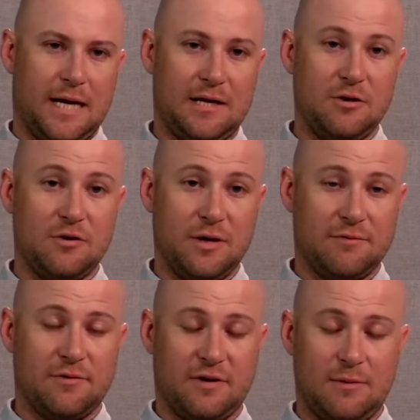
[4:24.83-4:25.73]
And you do have
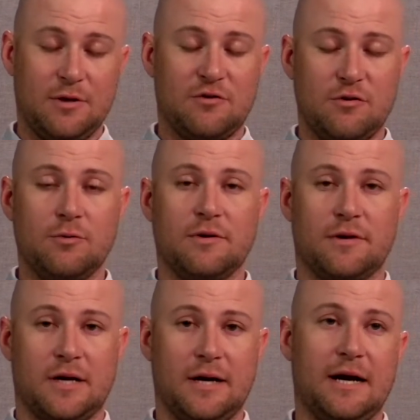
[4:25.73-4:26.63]
the same issue with the
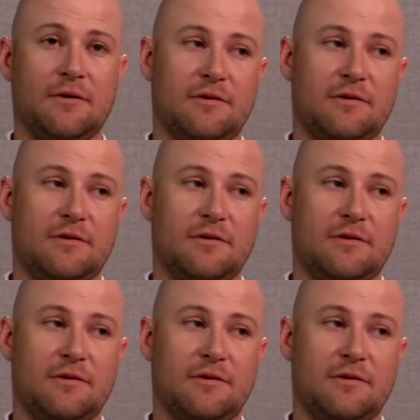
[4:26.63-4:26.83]
cutout.